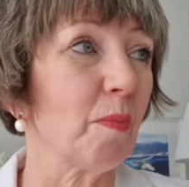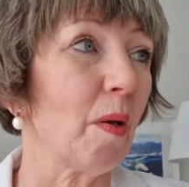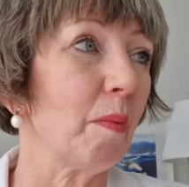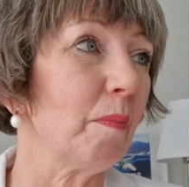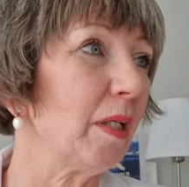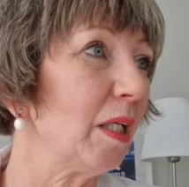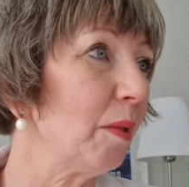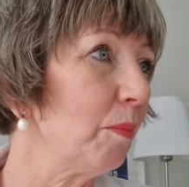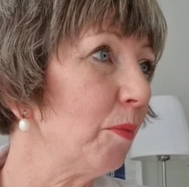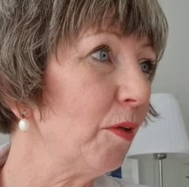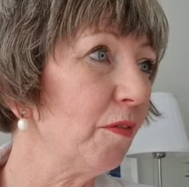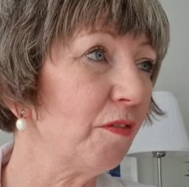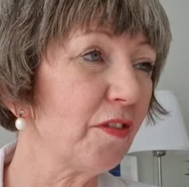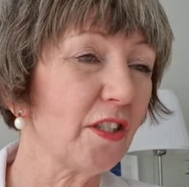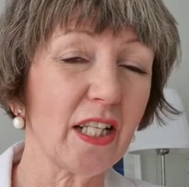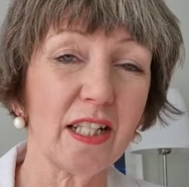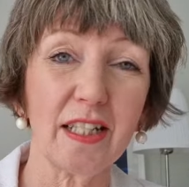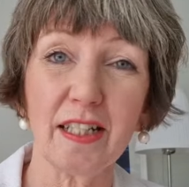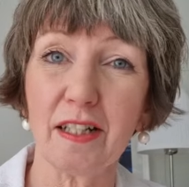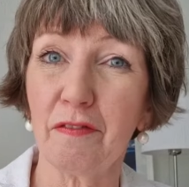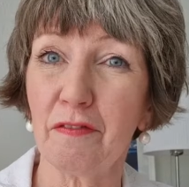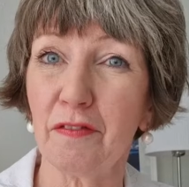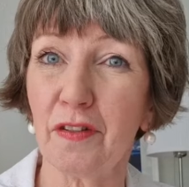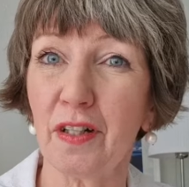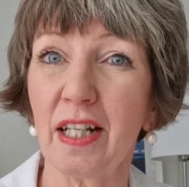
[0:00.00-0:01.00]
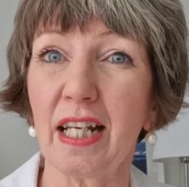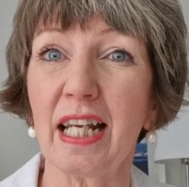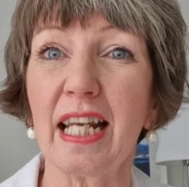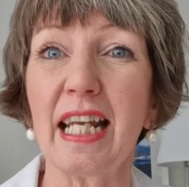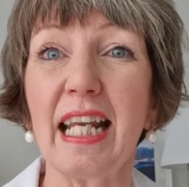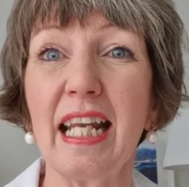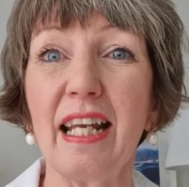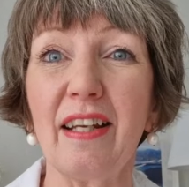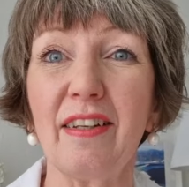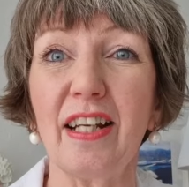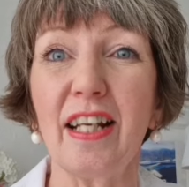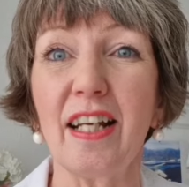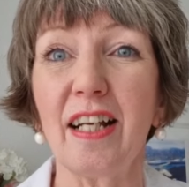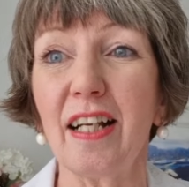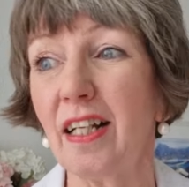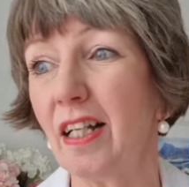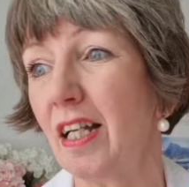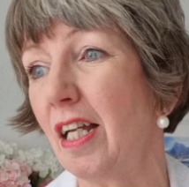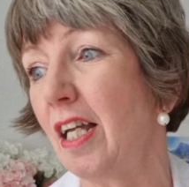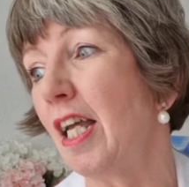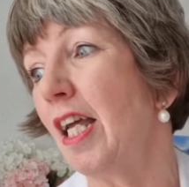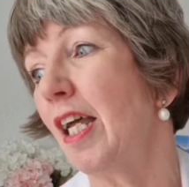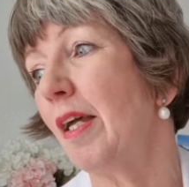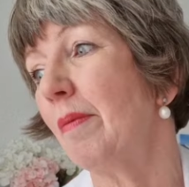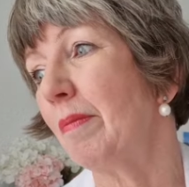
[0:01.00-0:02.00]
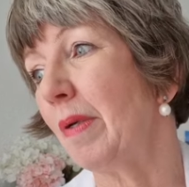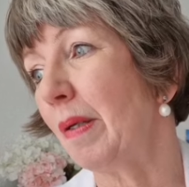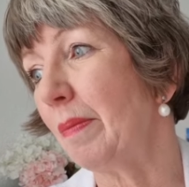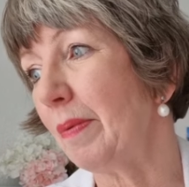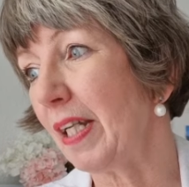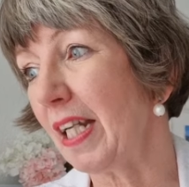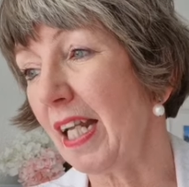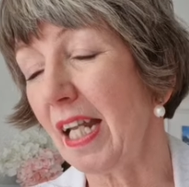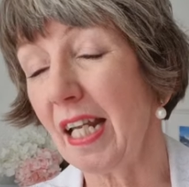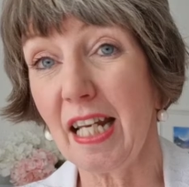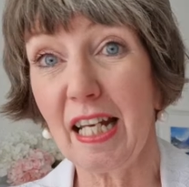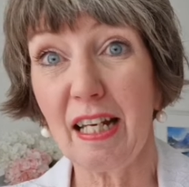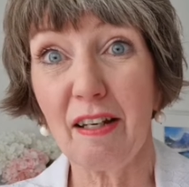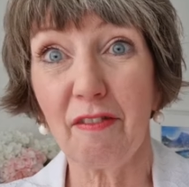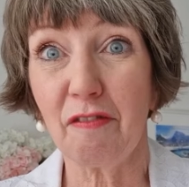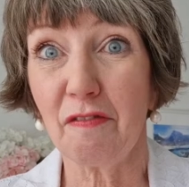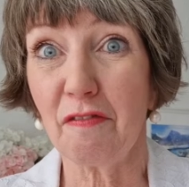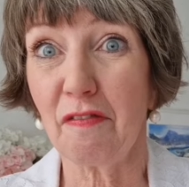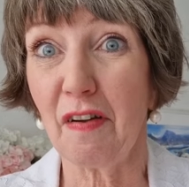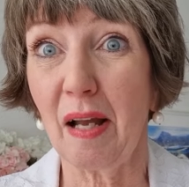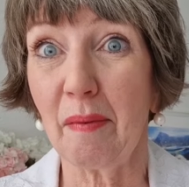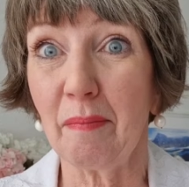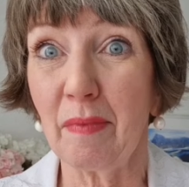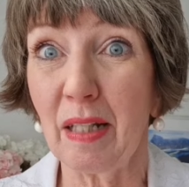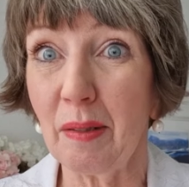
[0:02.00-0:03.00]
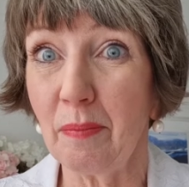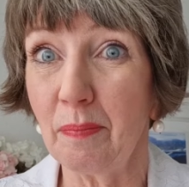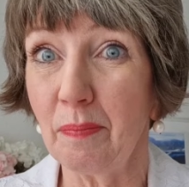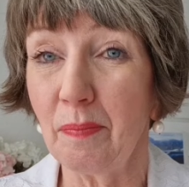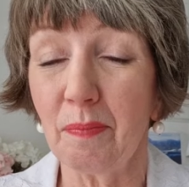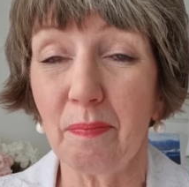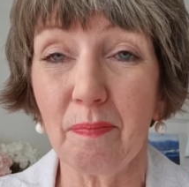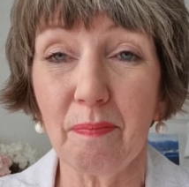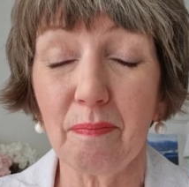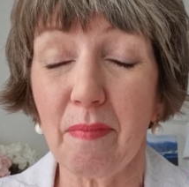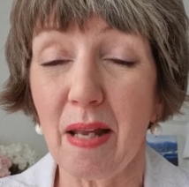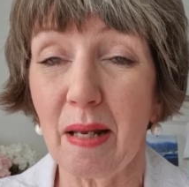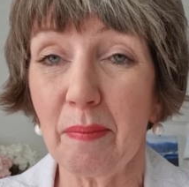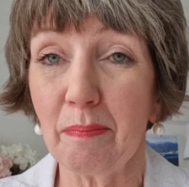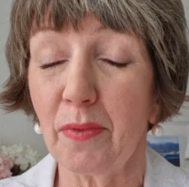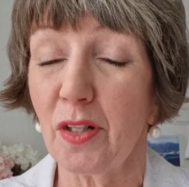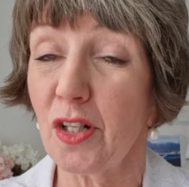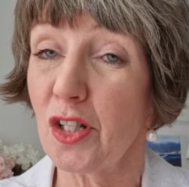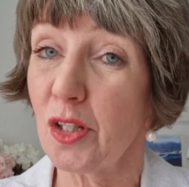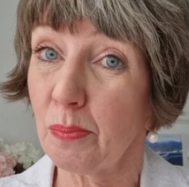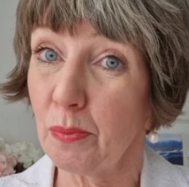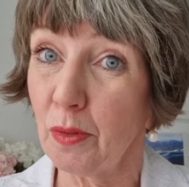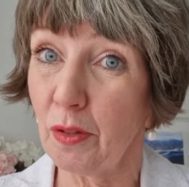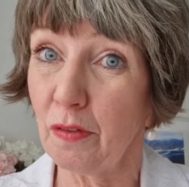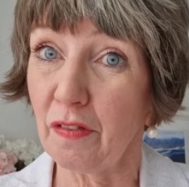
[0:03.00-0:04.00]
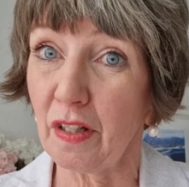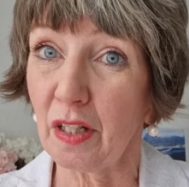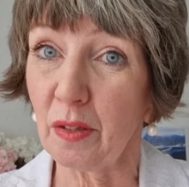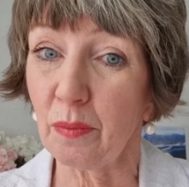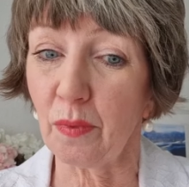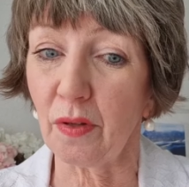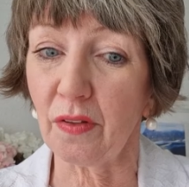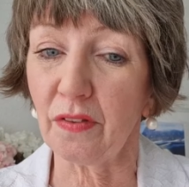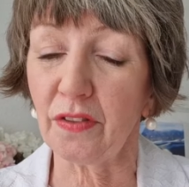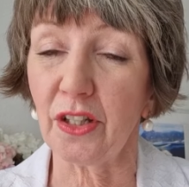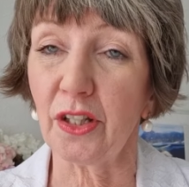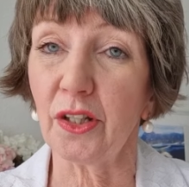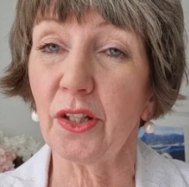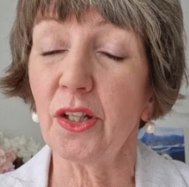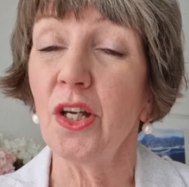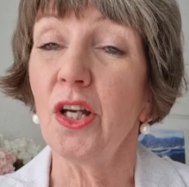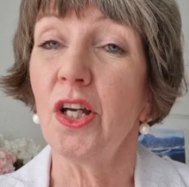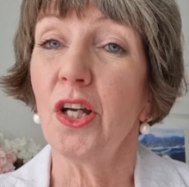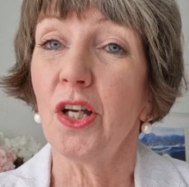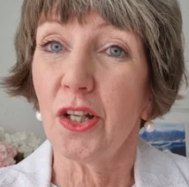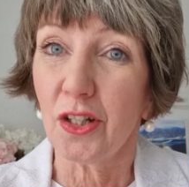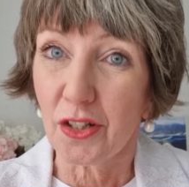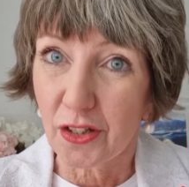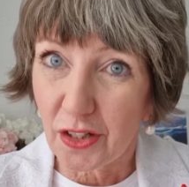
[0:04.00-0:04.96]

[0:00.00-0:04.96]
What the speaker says: Maybe you move to a different area, maybe family members move in with you.